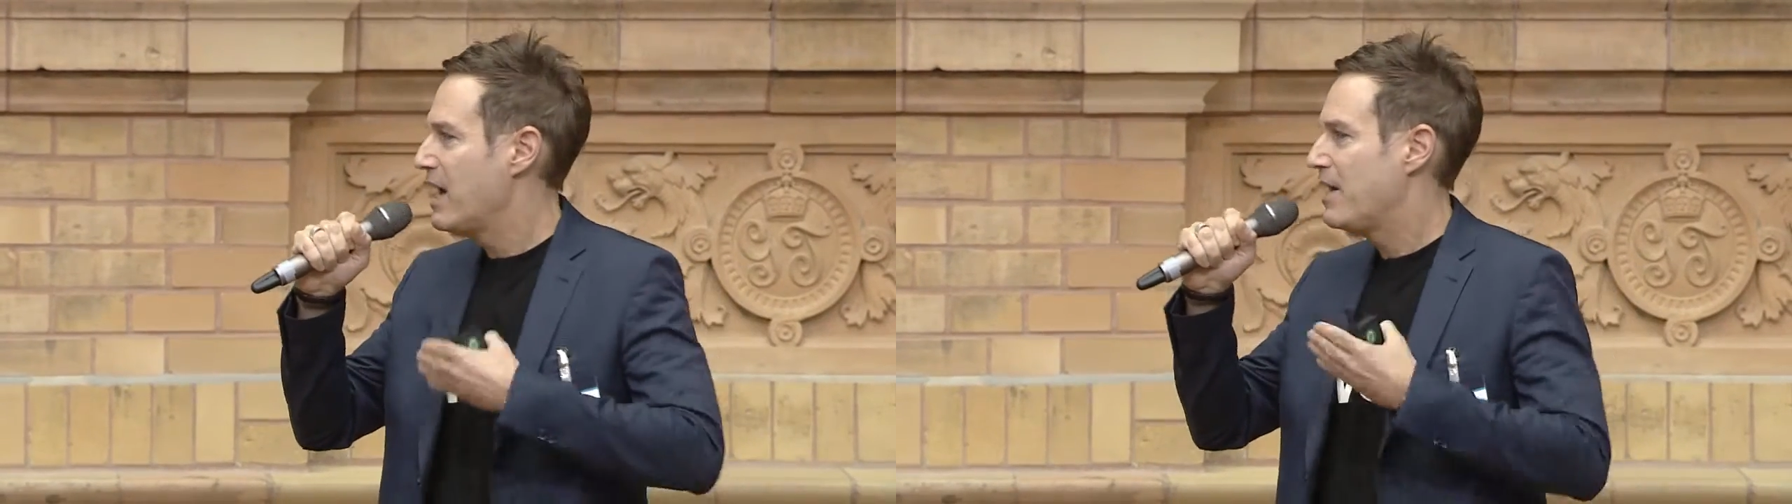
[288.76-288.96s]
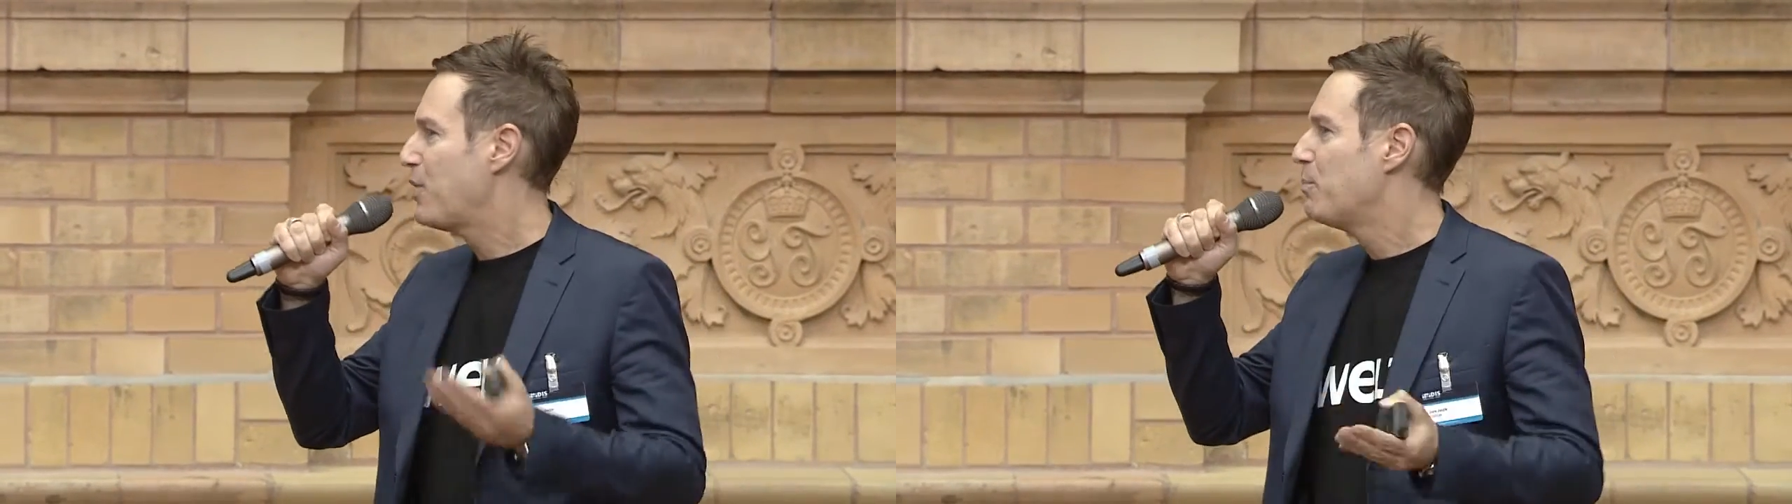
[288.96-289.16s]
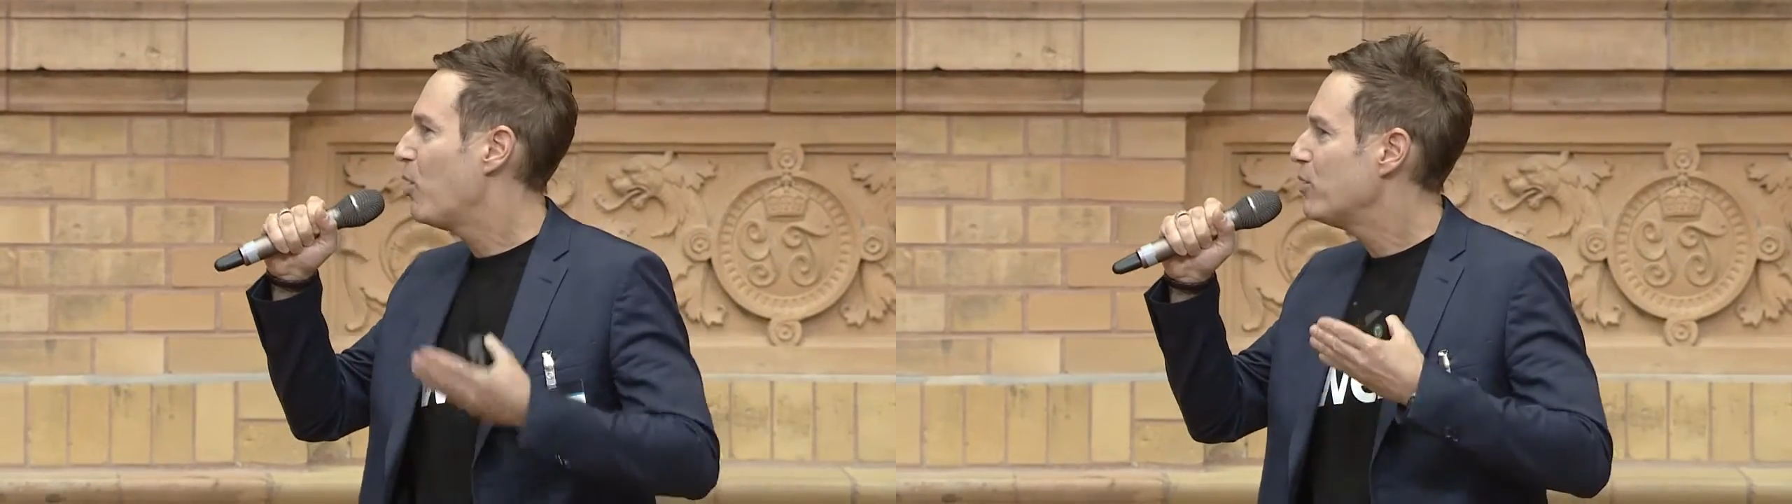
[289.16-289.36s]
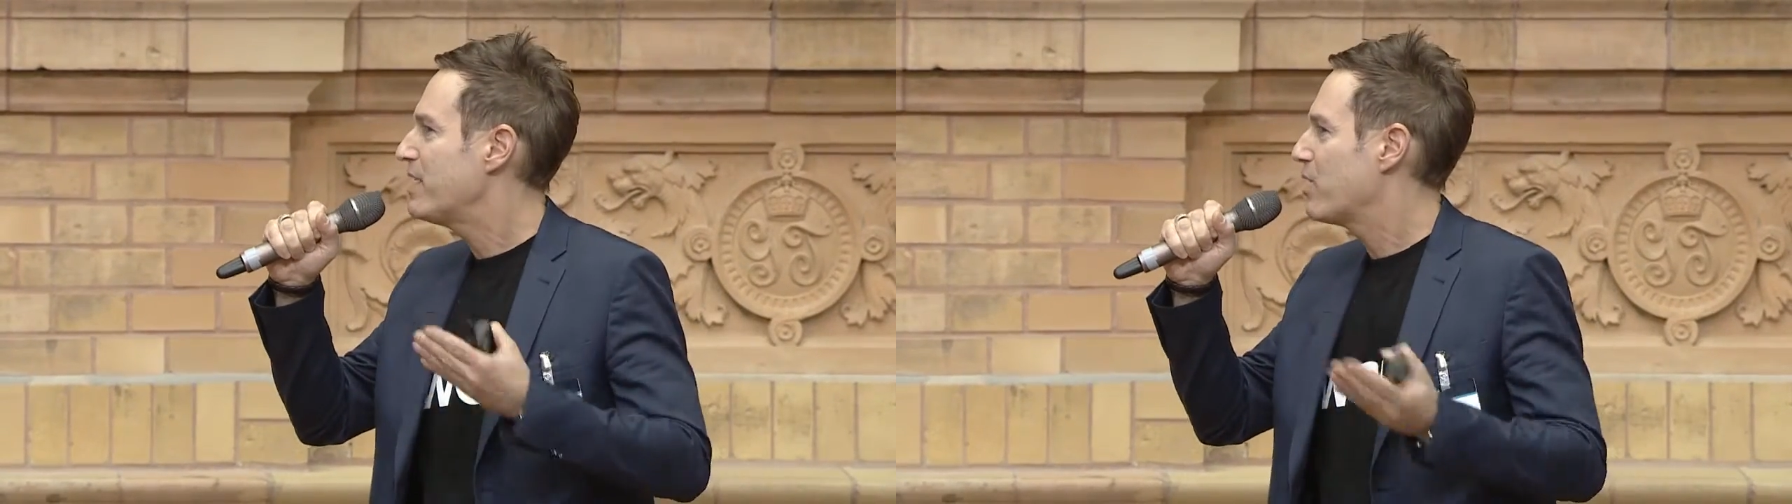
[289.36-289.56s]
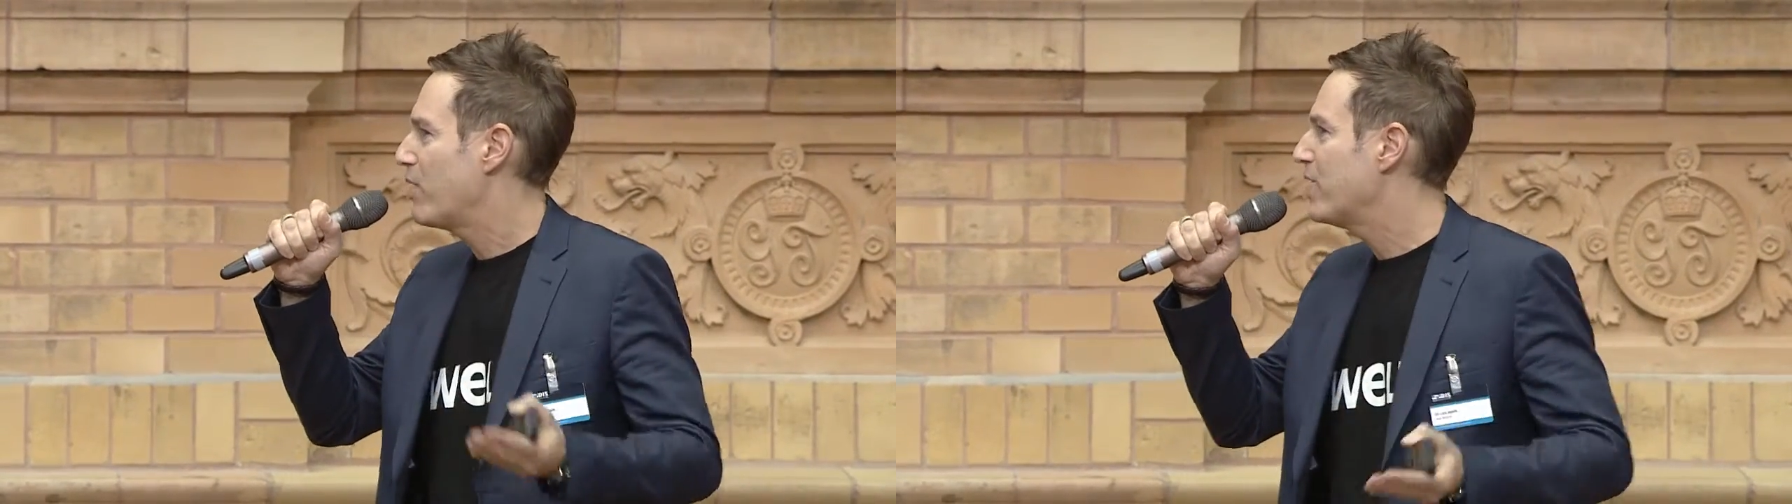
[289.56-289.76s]
And I think both
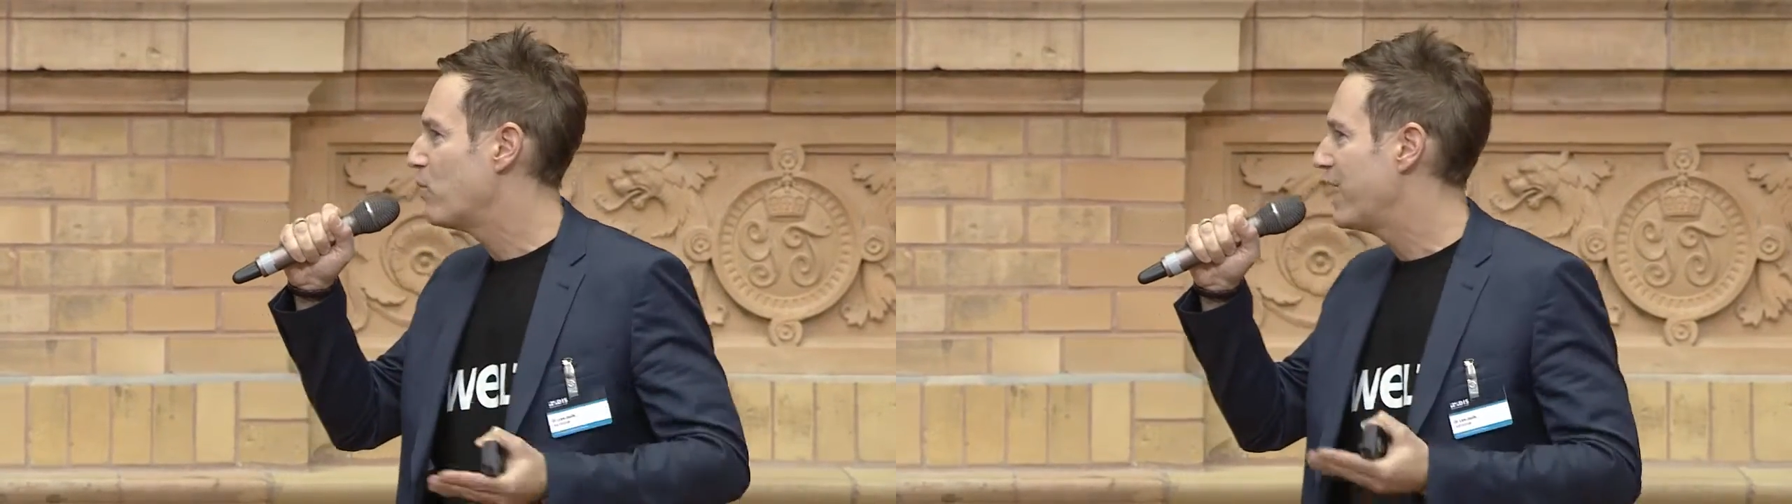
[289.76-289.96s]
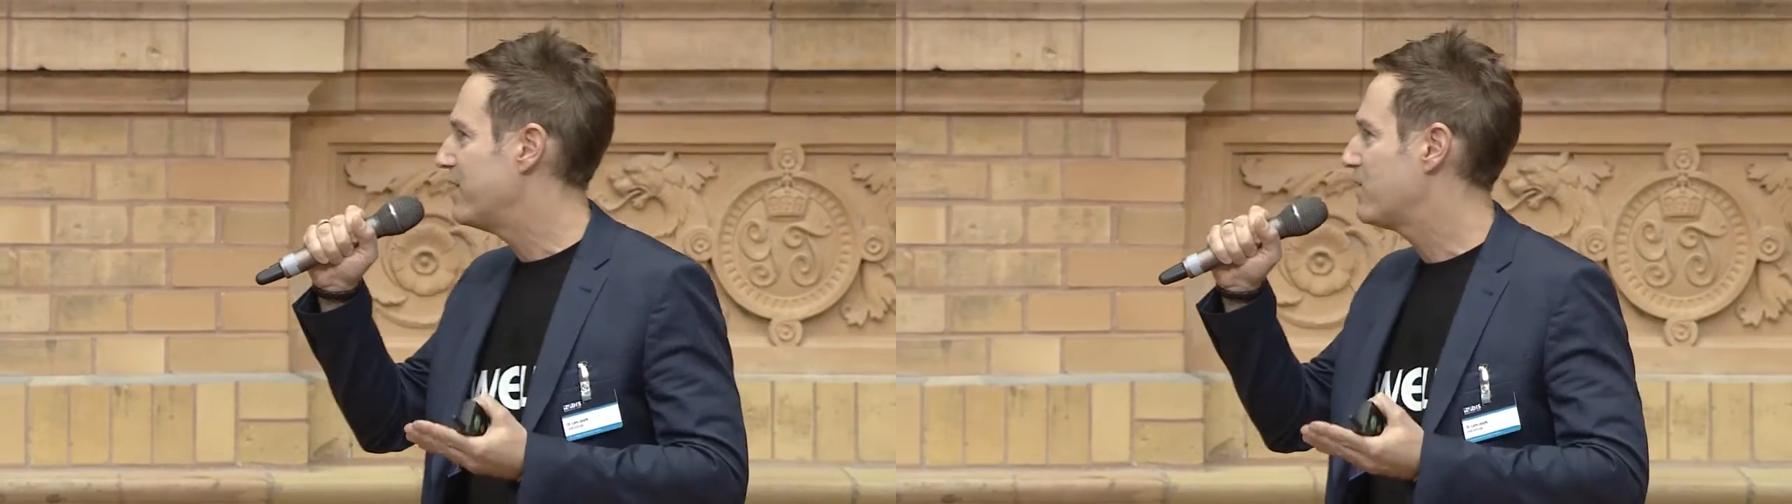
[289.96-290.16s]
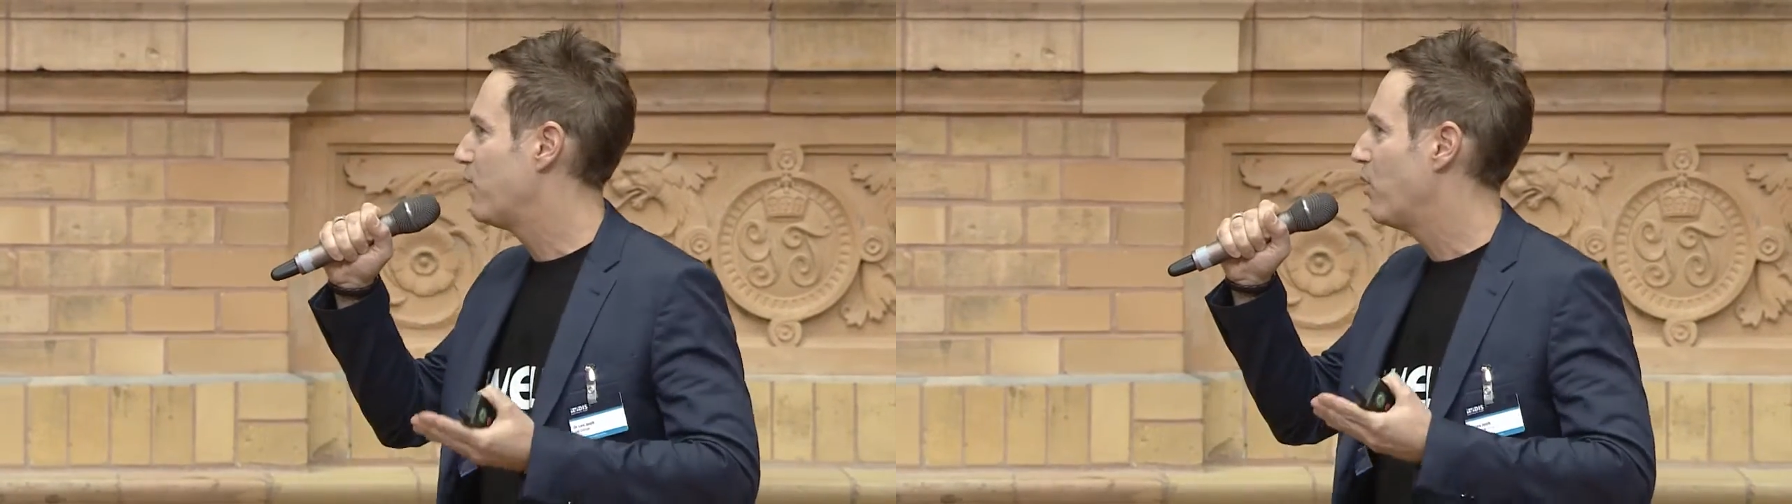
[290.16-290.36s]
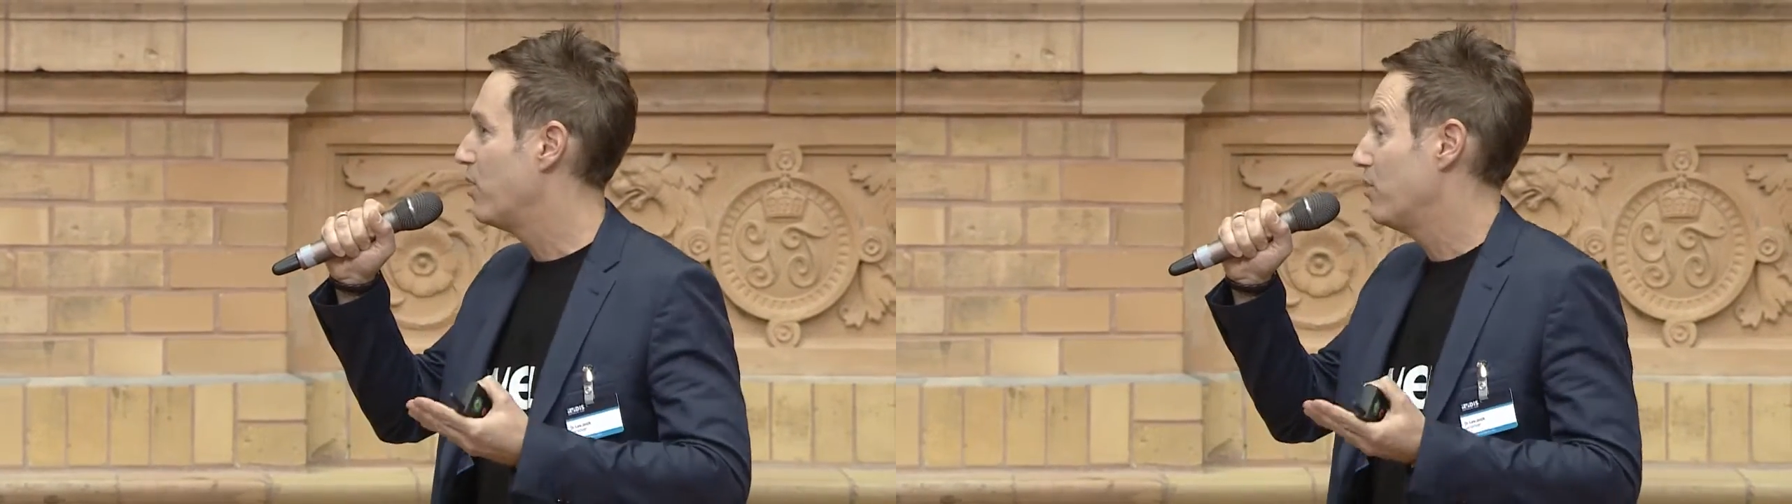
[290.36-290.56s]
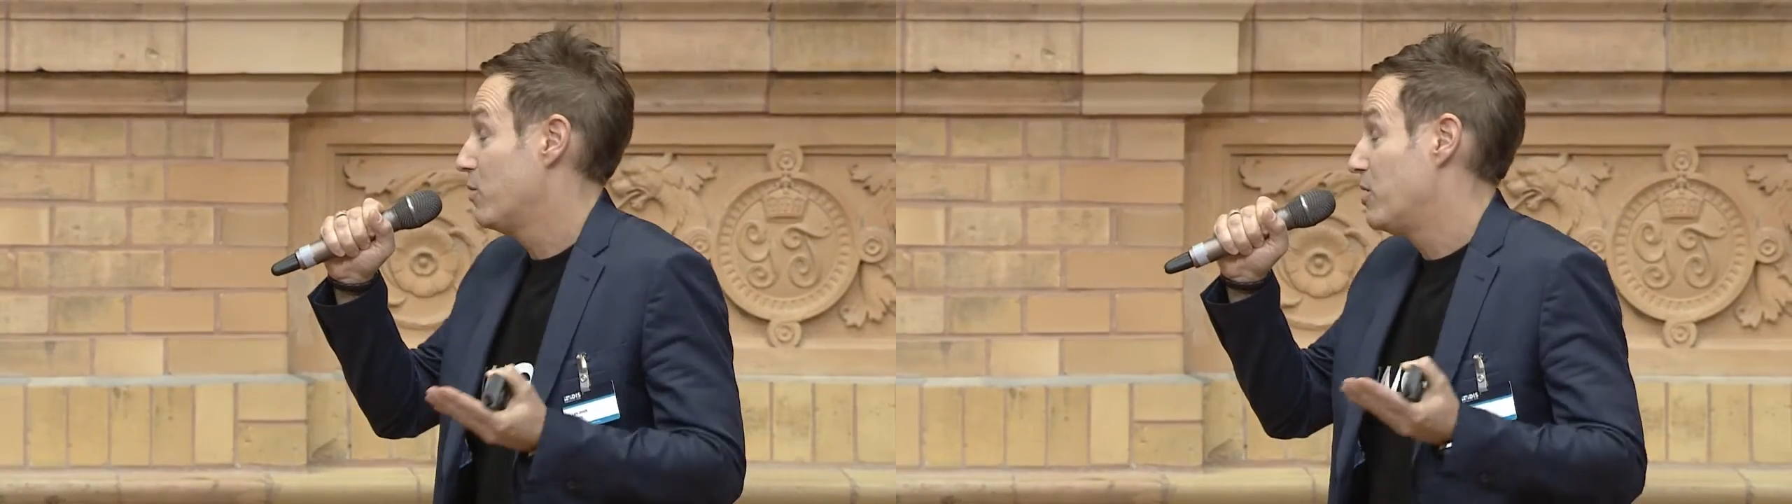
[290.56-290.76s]
are great ways
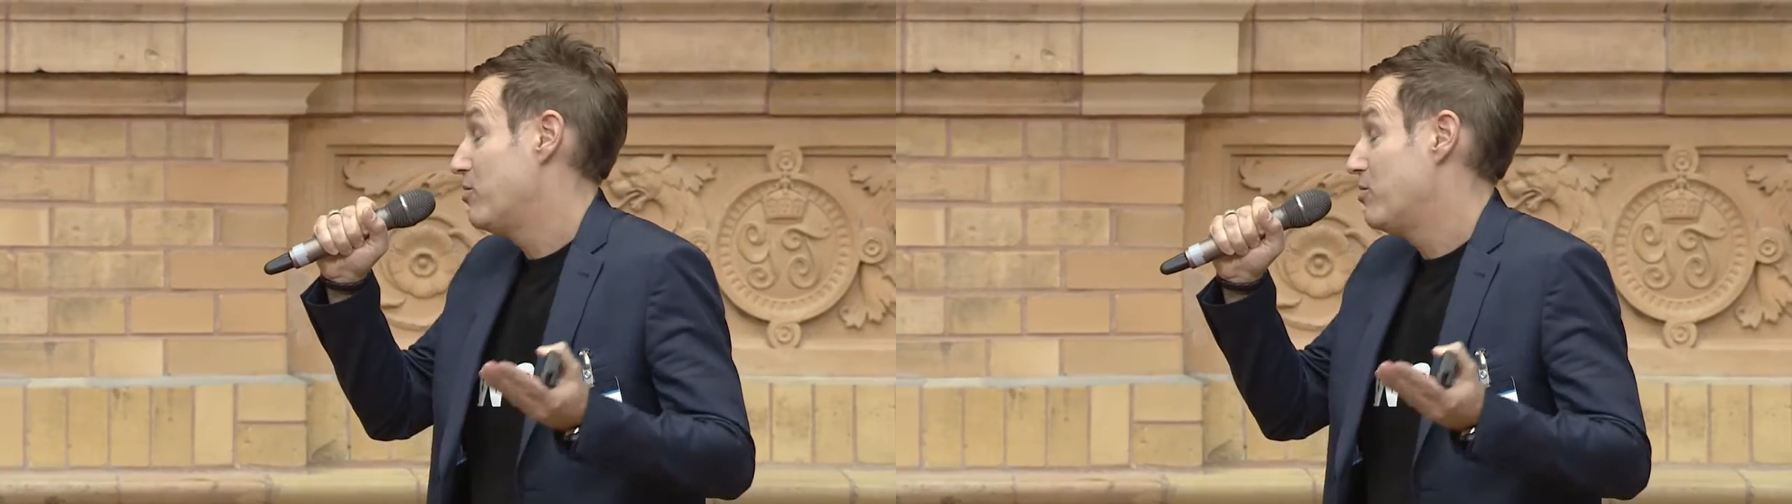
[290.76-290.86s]
for